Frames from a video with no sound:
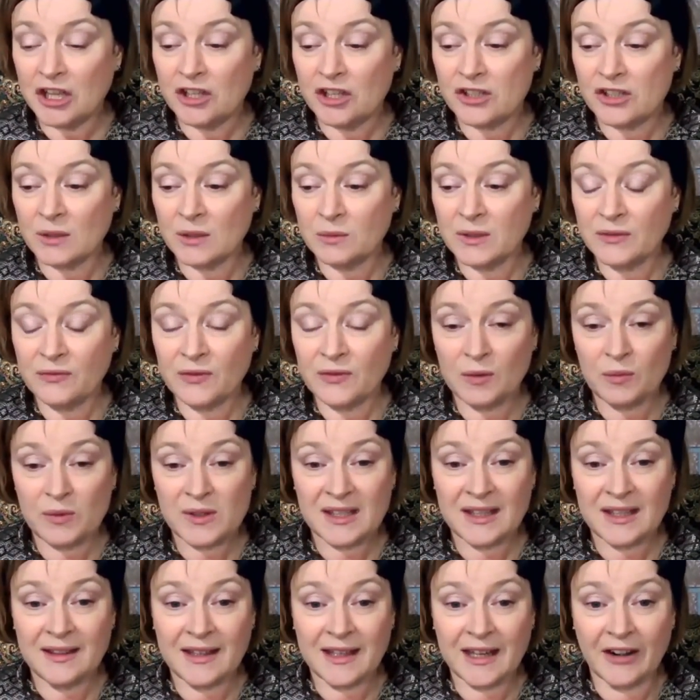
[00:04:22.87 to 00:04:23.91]
So if it was
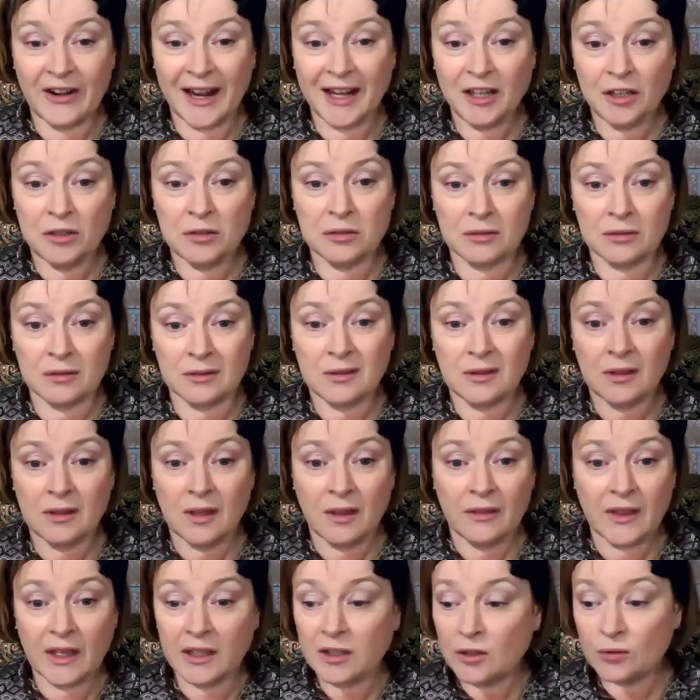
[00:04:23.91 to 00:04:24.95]
in their ankle,
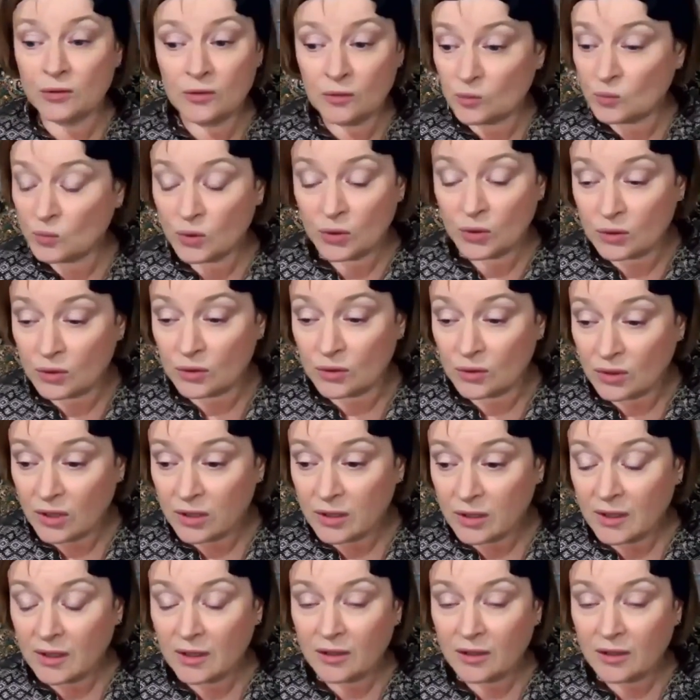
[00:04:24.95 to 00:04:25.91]
they couldn't walk,